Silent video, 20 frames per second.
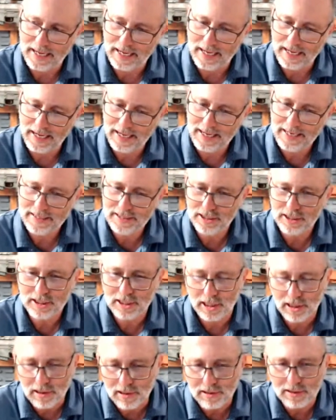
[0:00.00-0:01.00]
And it
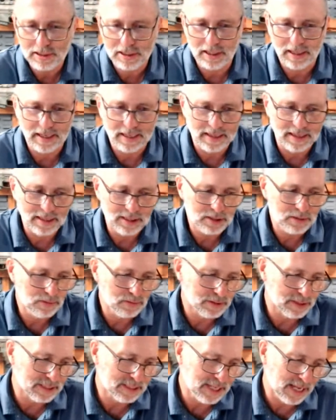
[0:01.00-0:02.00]
just looks like this
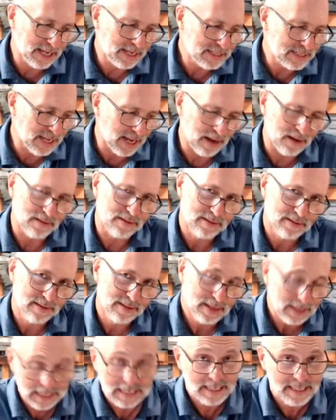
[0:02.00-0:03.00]
was a takedown.
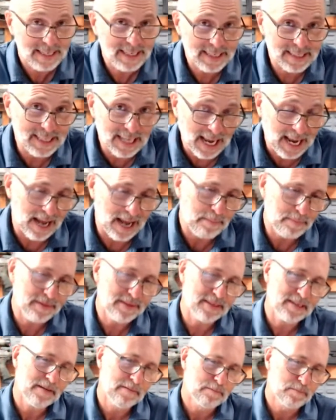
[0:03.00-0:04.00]
It needed to
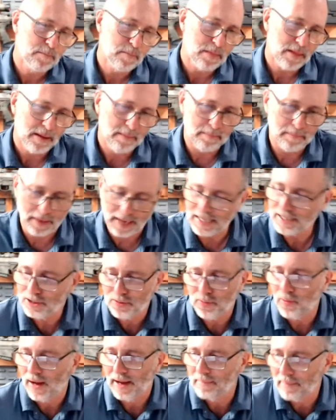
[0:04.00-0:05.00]
happen, but
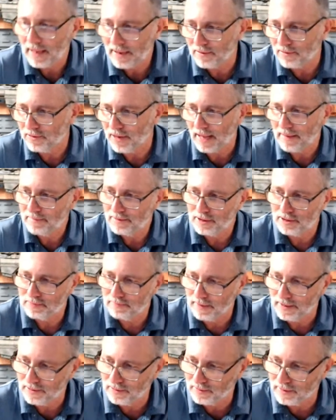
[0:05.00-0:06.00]
I'm just
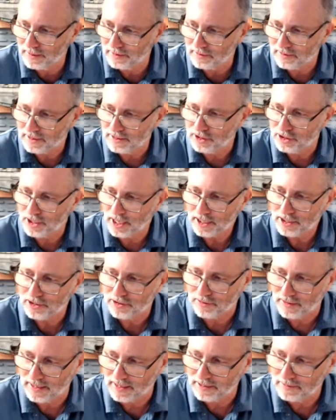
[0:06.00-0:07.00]
my own little
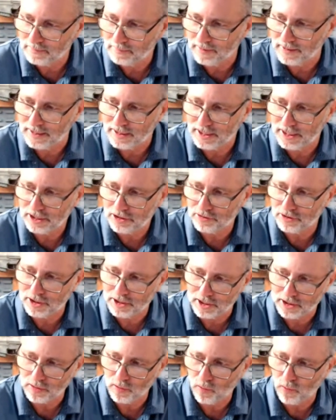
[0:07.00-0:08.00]
conjecture on it, but it's
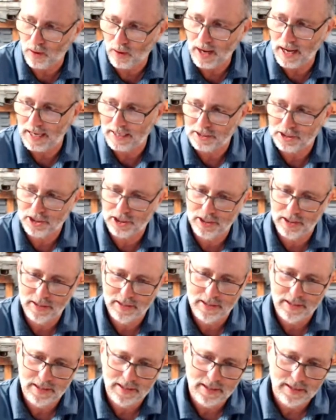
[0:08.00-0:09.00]
interesting to watch
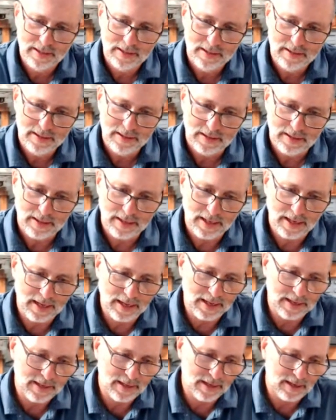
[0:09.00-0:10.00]

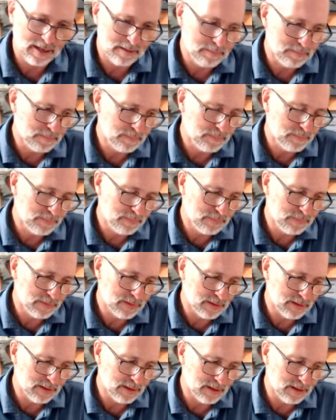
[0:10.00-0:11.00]
a
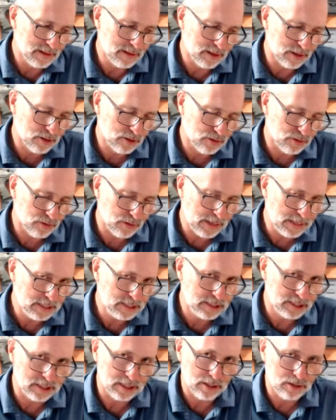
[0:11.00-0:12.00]

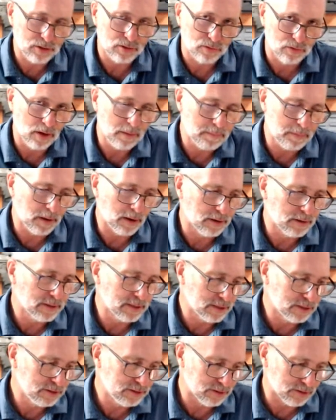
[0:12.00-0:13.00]
crazy, corrupt
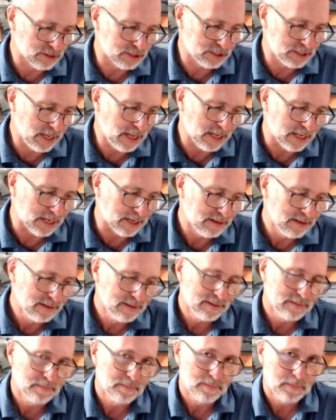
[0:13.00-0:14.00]
party in New York State
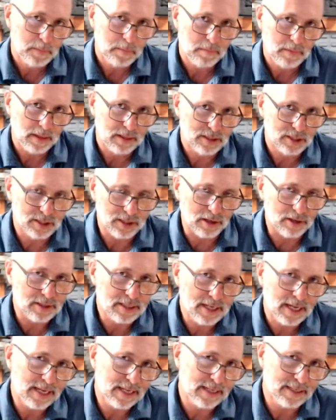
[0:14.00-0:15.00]

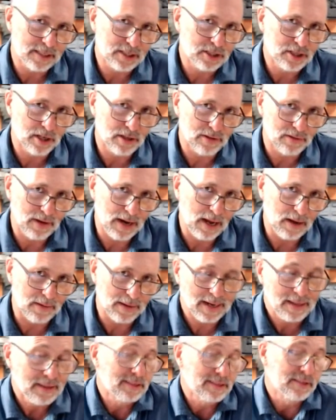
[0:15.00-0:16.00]
start taking each other
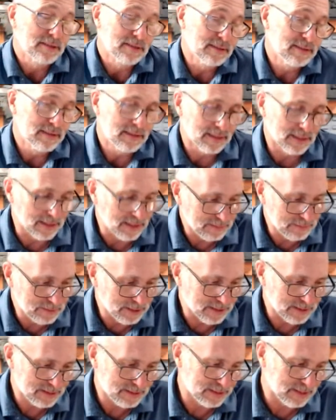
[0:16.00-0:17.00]
out. I a good thing. I
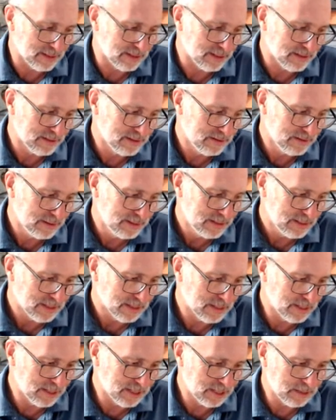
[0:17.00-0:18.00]
mean, it's
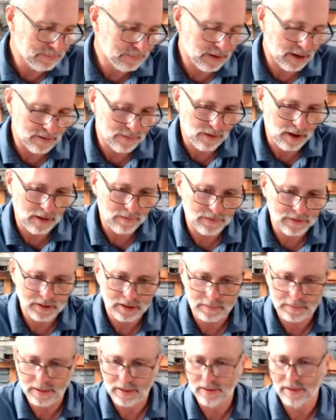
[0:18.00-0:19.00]
getting him out of office
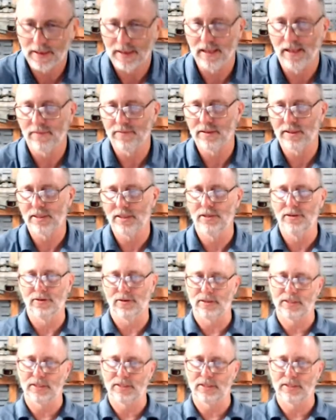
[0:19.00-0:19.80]
will be good. I'd love to see New York